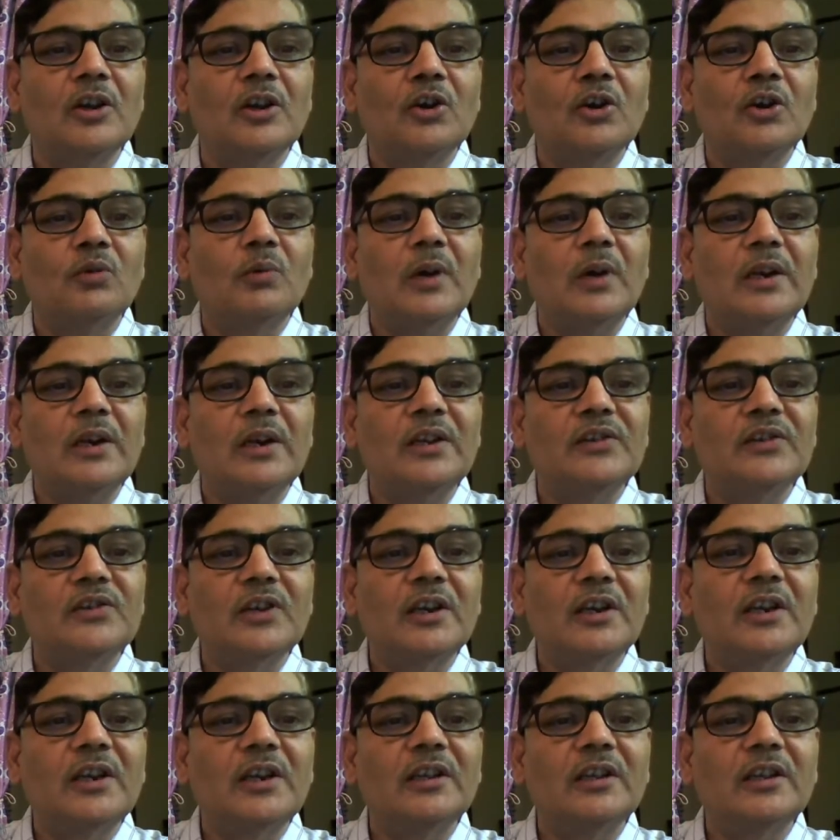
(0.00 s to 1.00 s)
While
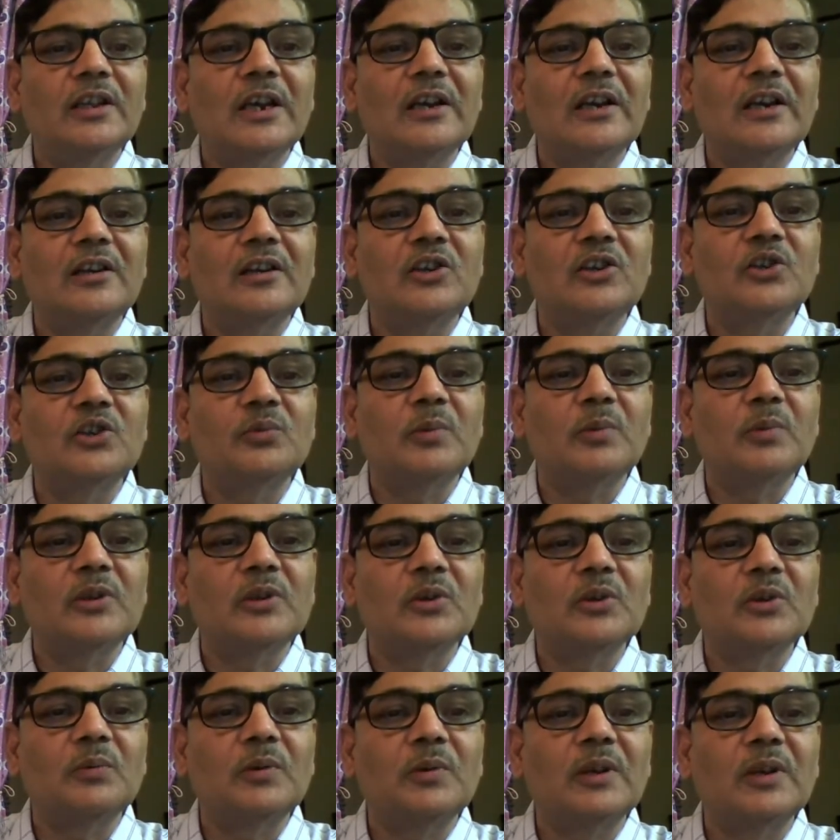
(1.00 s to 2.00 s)
studying that
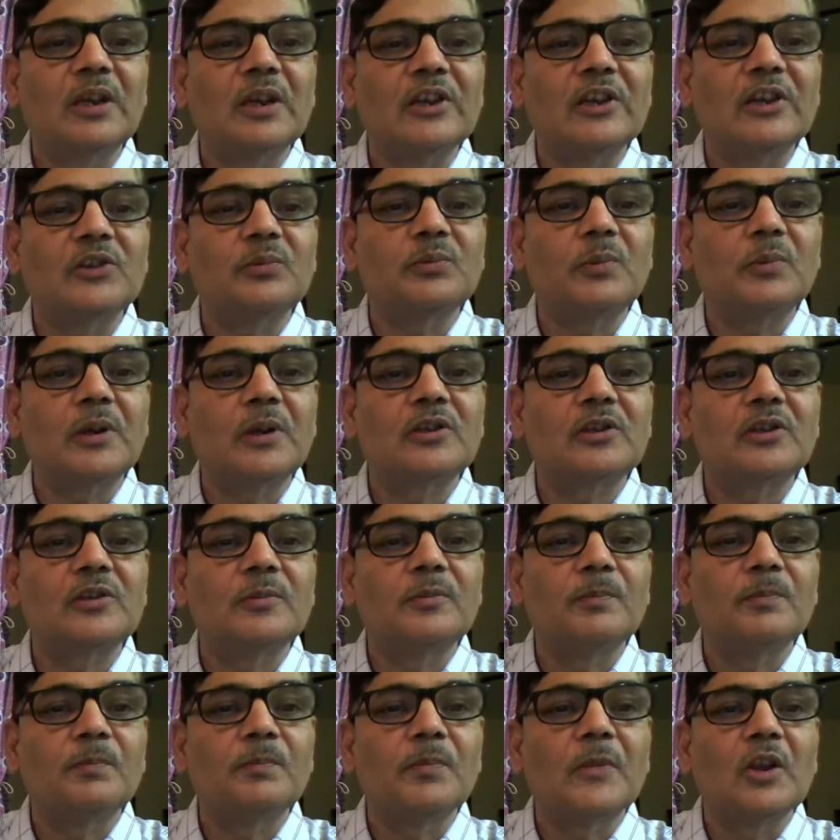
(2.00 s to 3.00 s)
specific aspect,
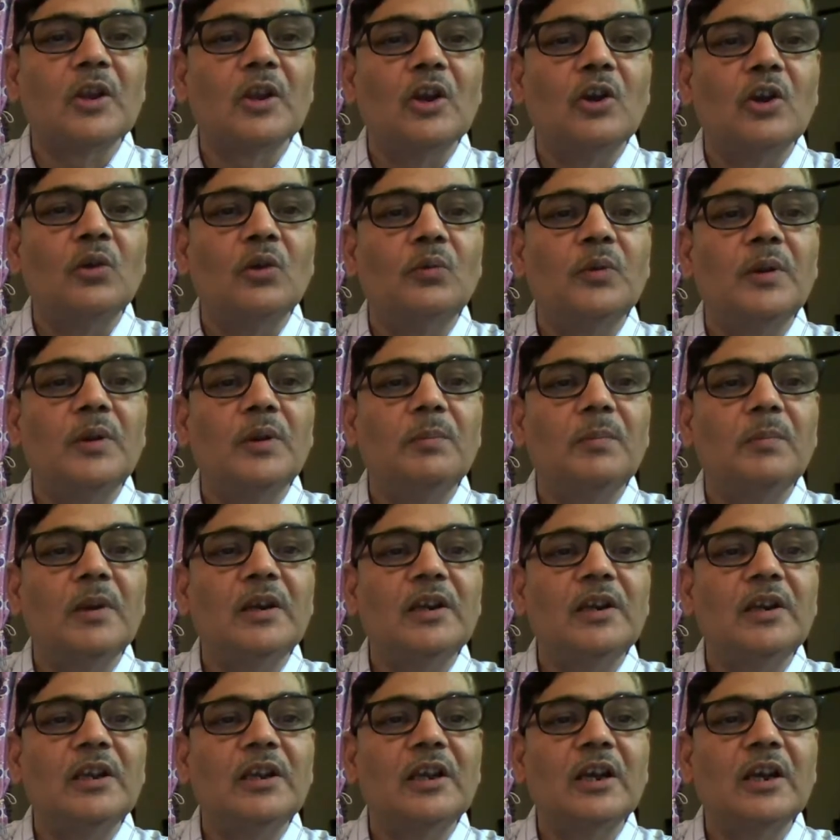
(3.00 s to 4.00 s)
we
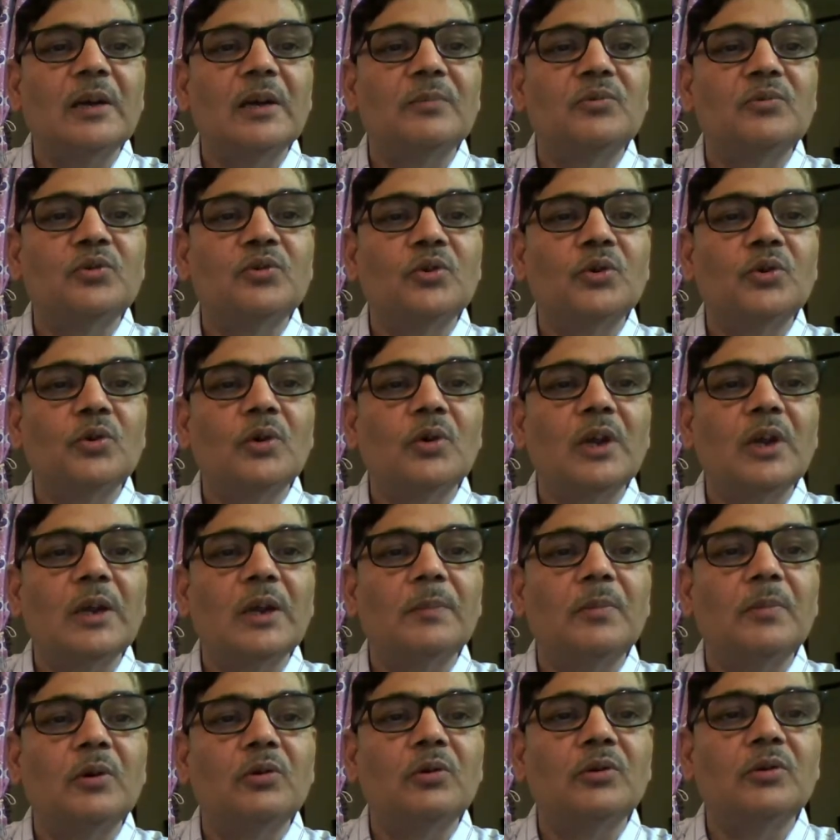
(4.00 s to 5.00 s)
mainly come to know
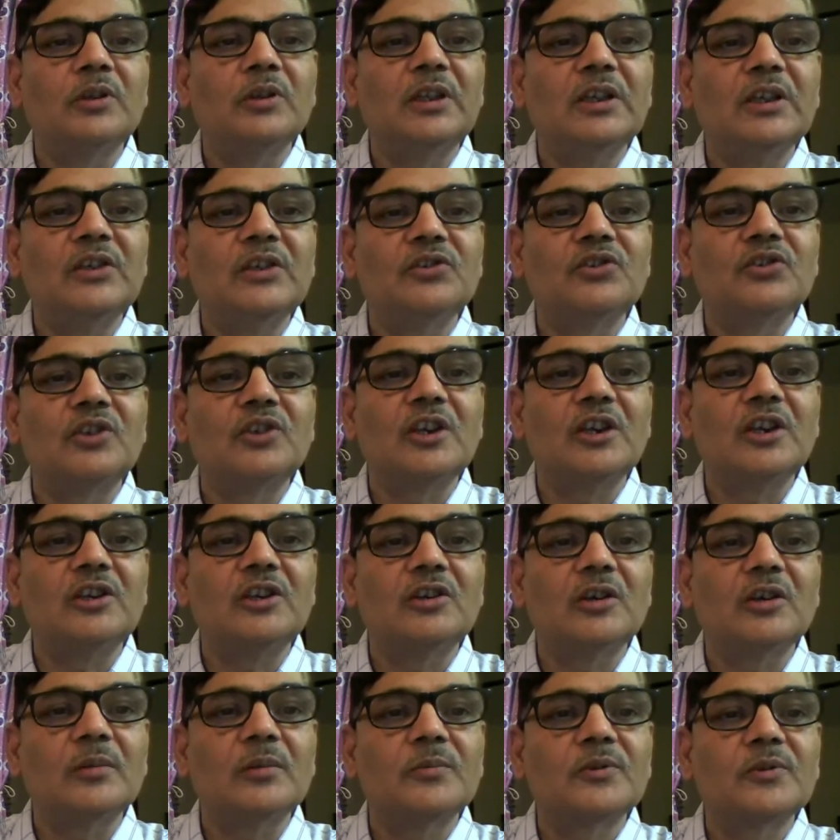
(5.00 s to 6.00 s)
about these three
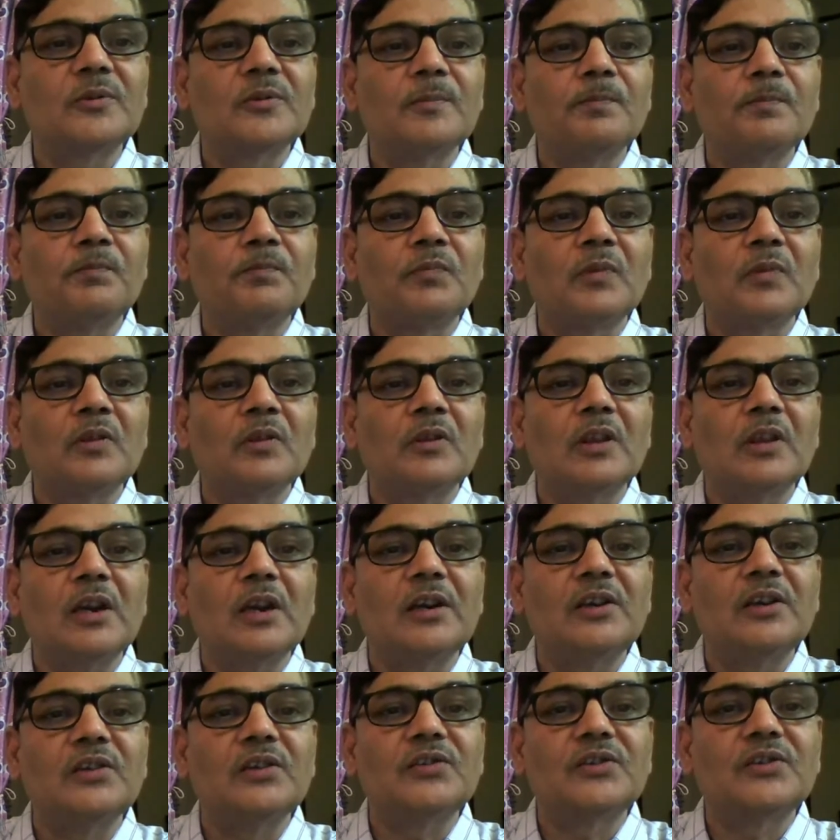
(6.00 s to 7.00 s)
terms, that
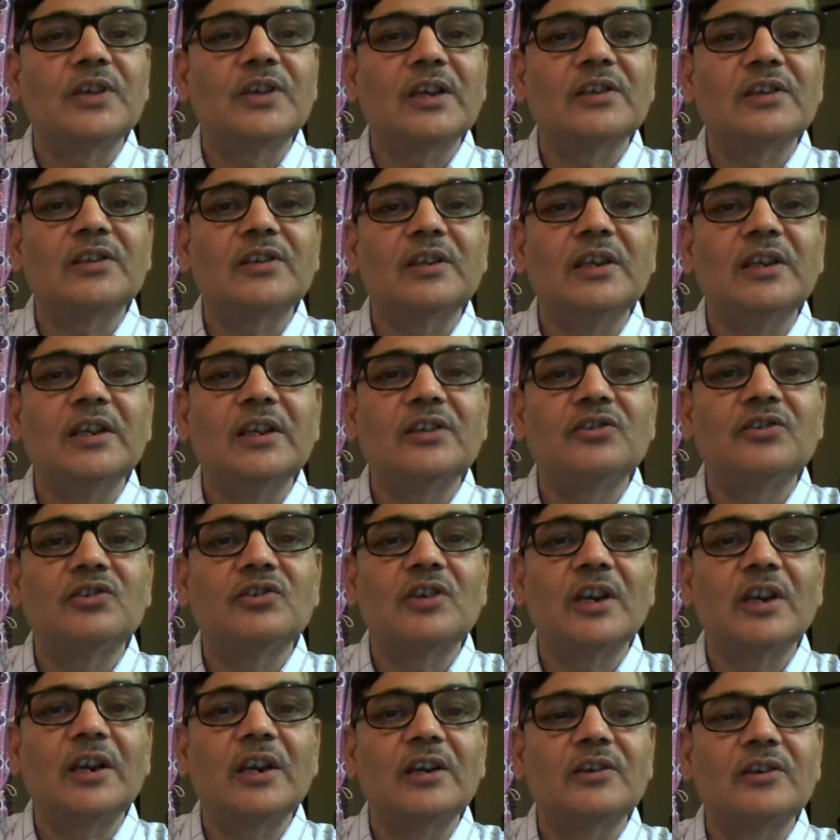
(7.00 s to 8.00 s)
is sex-linked
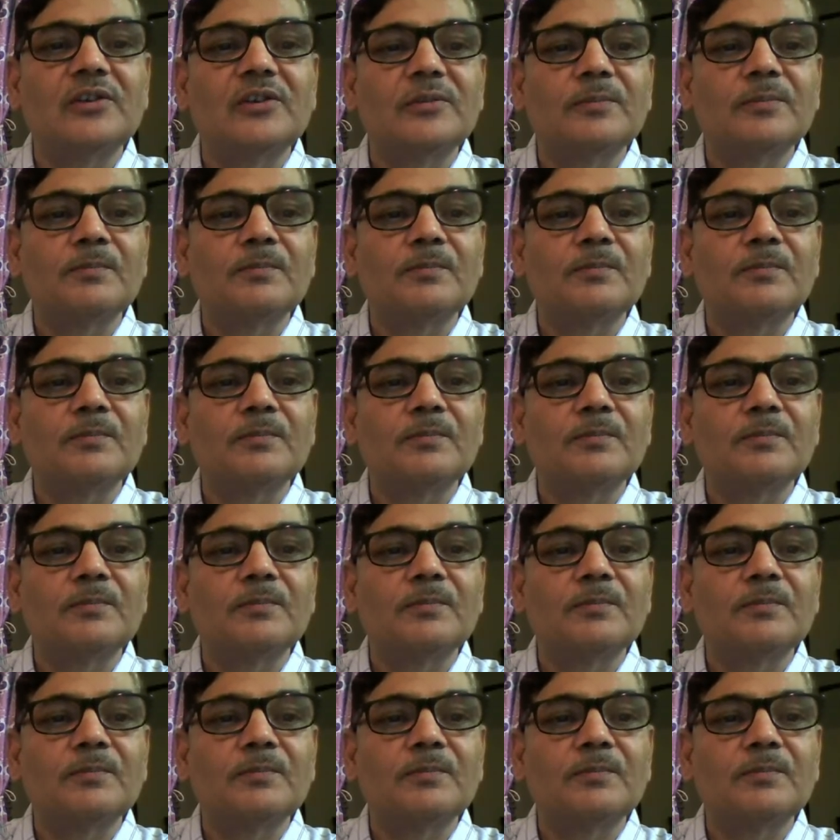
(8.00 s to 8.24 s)
traits,